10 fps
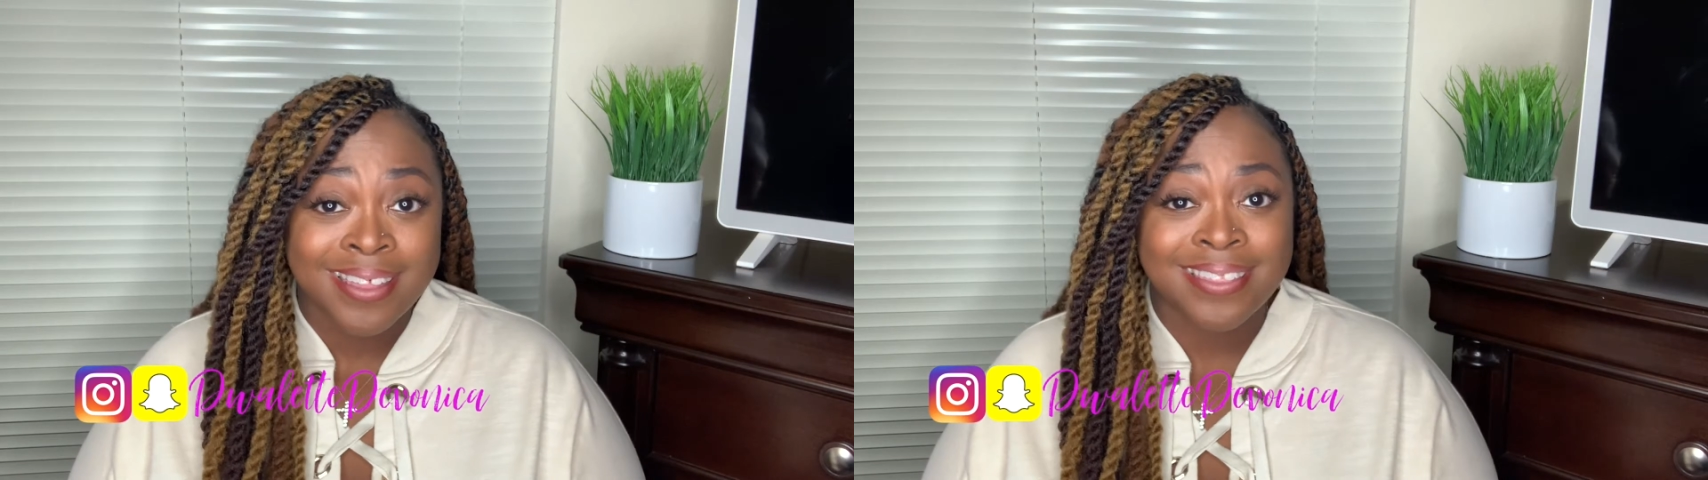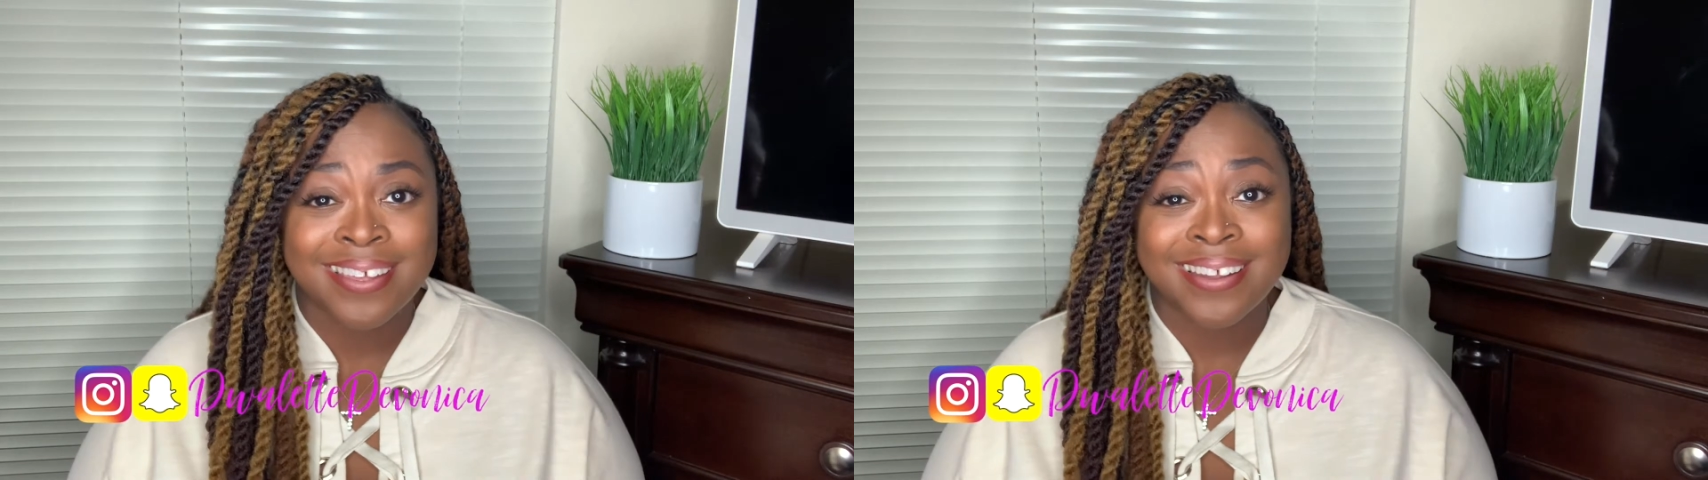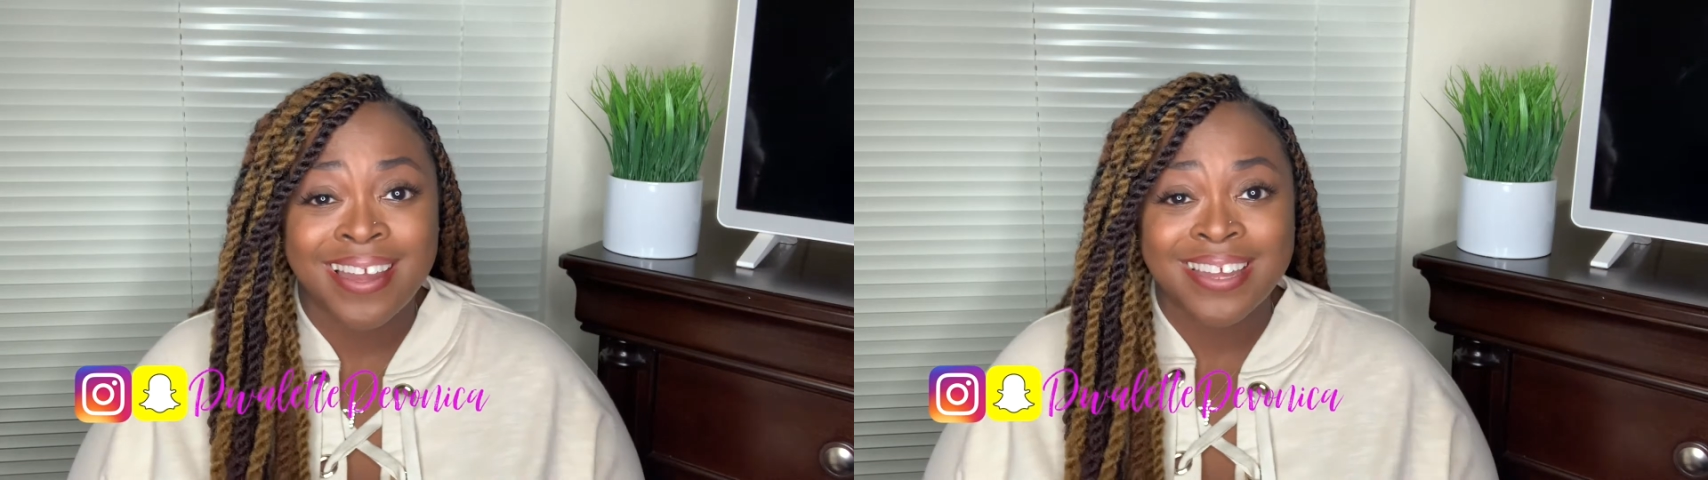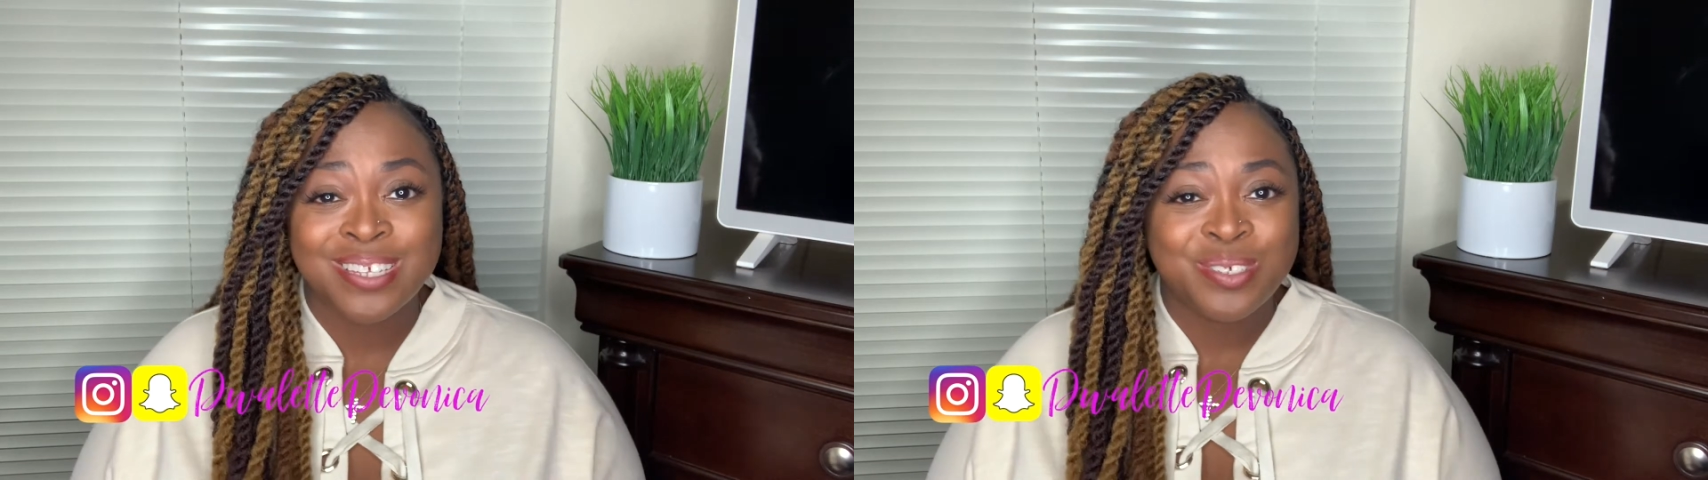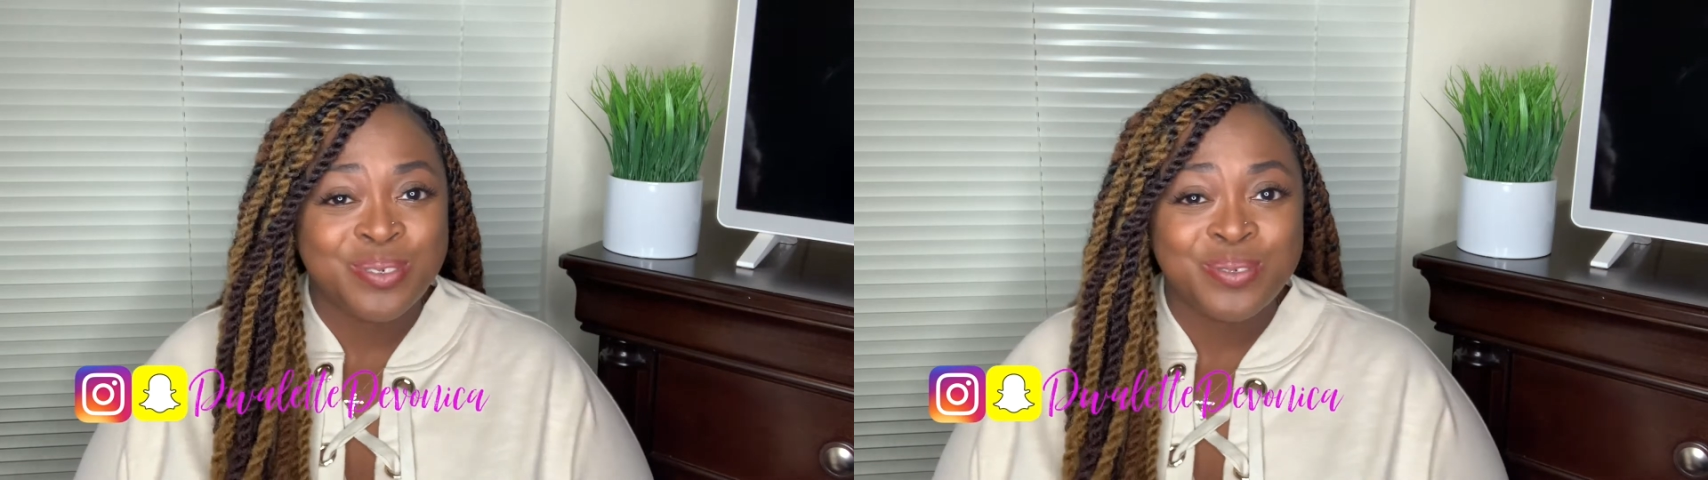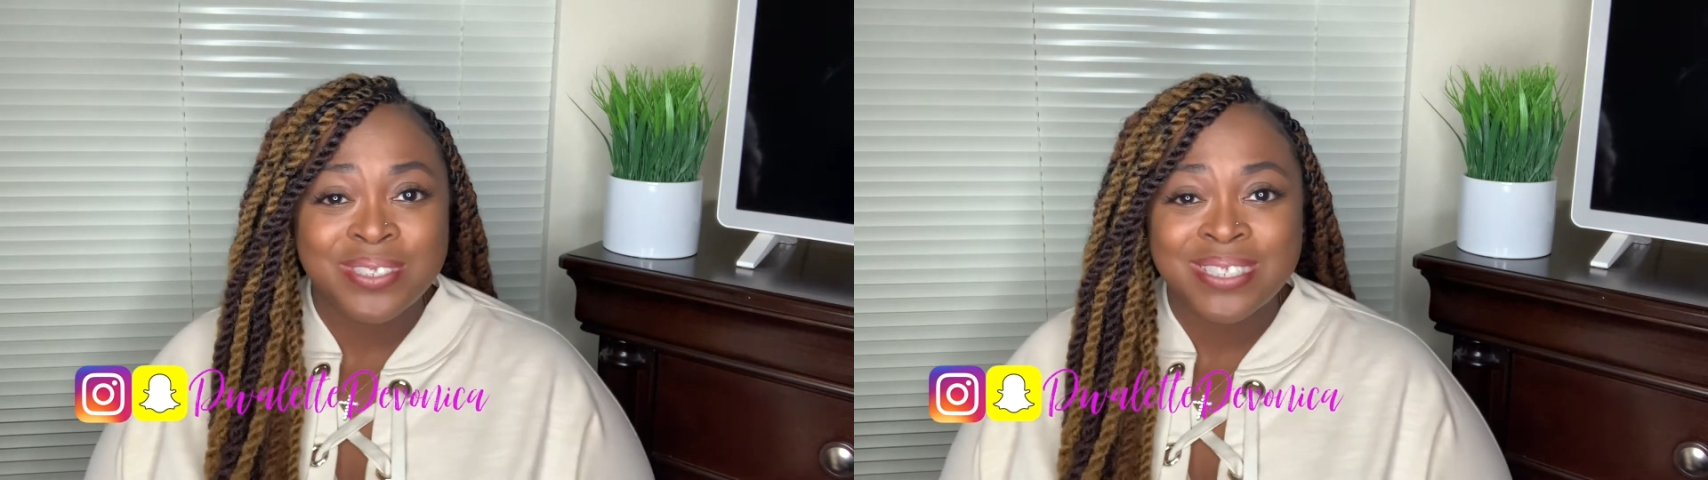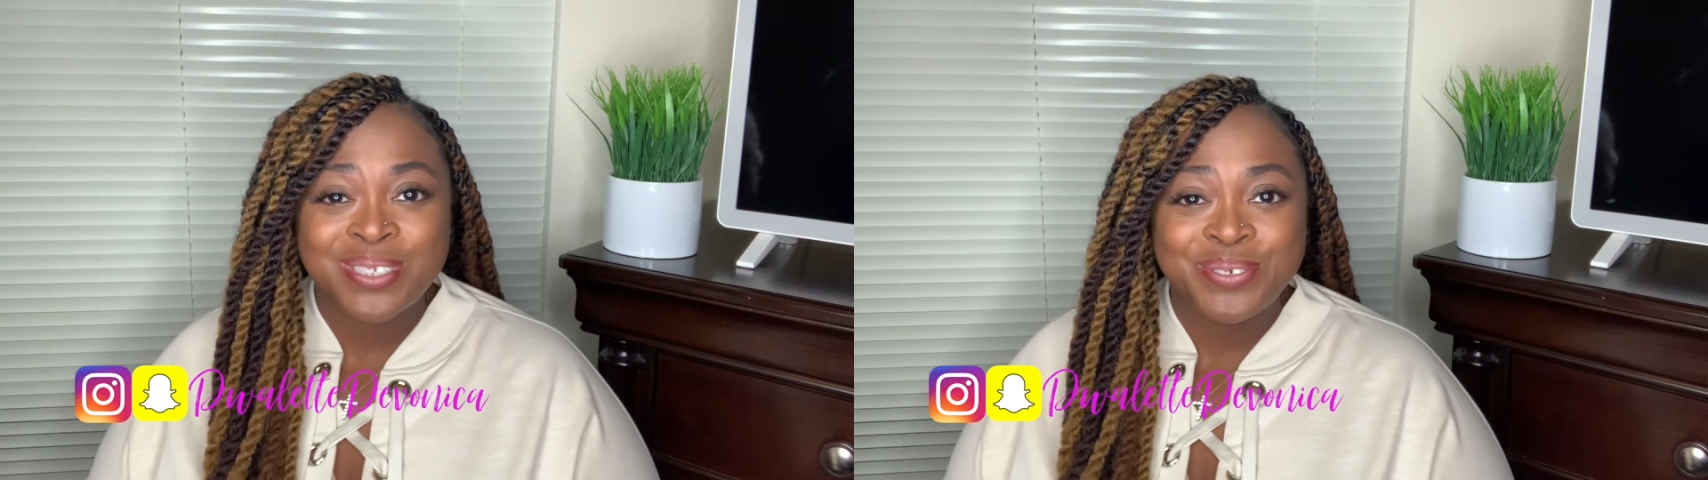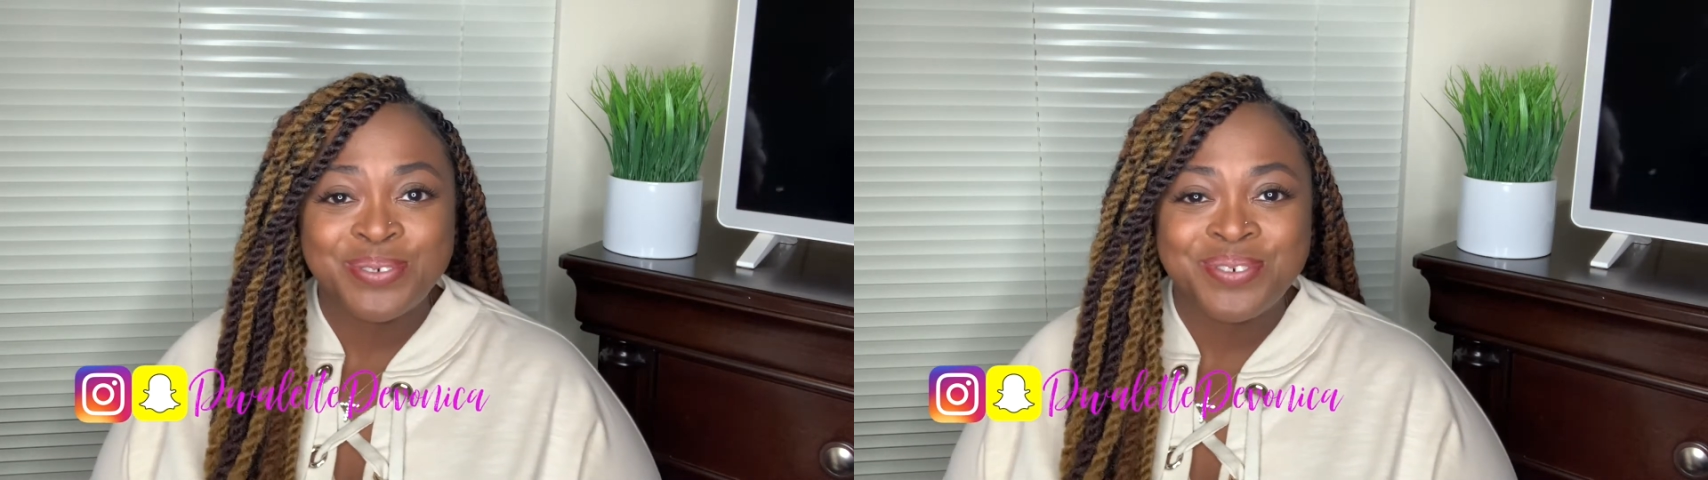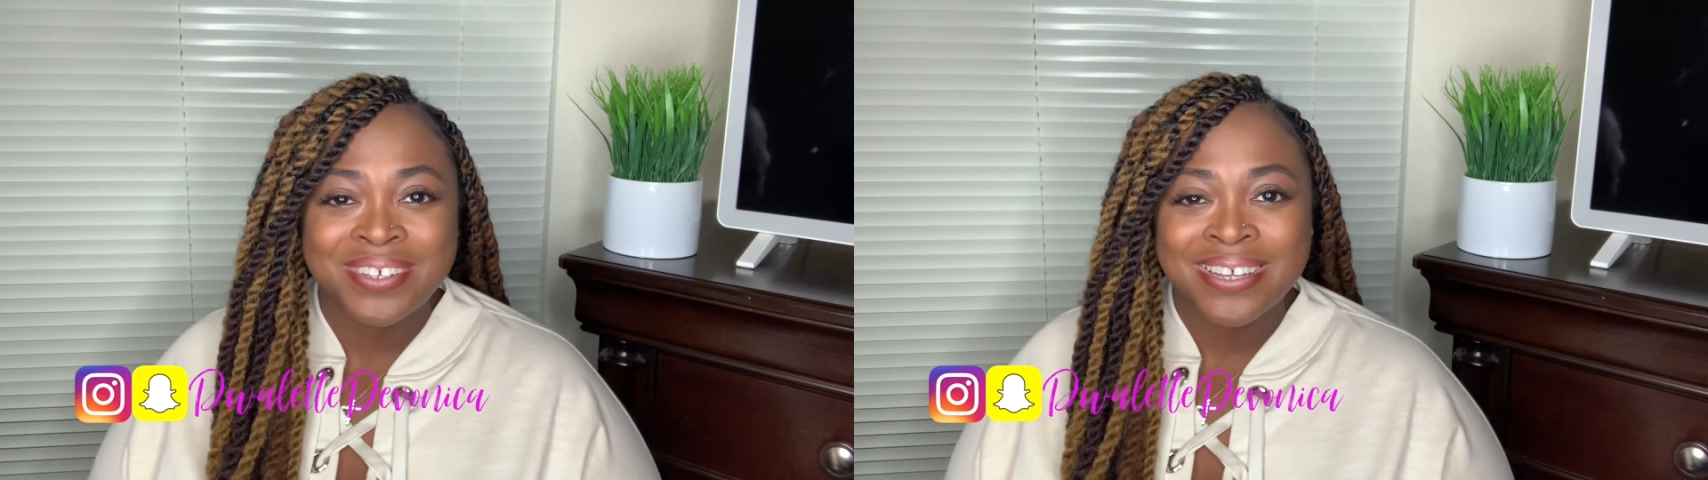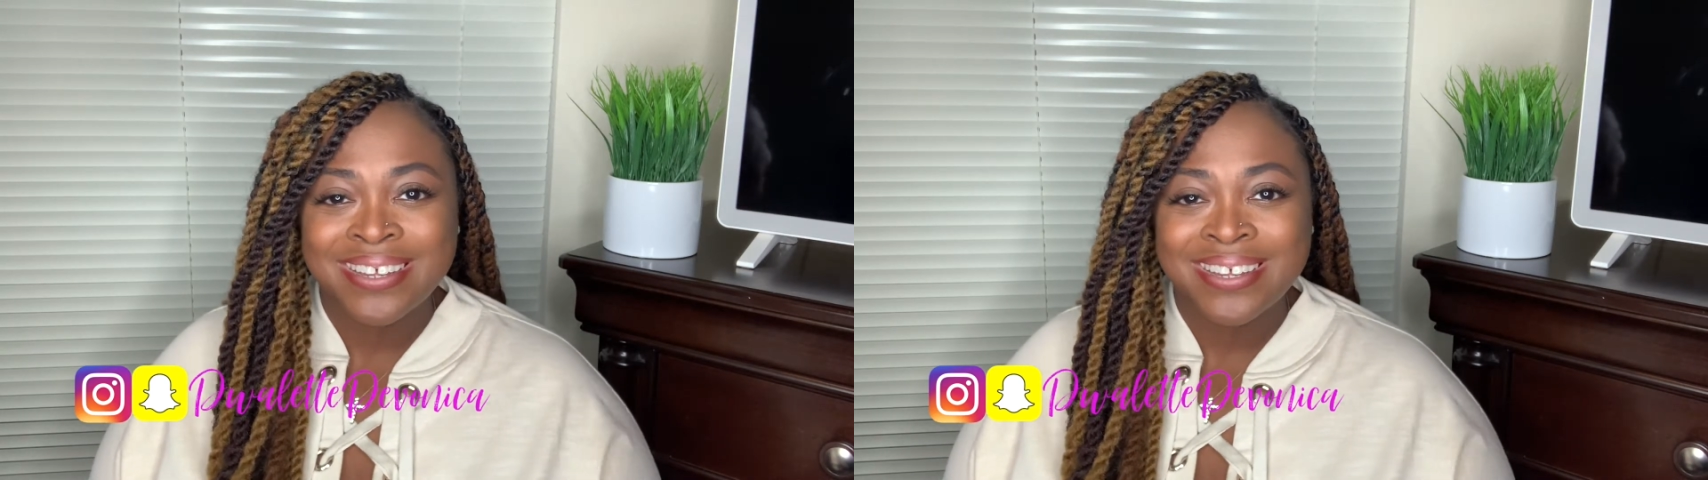that I used to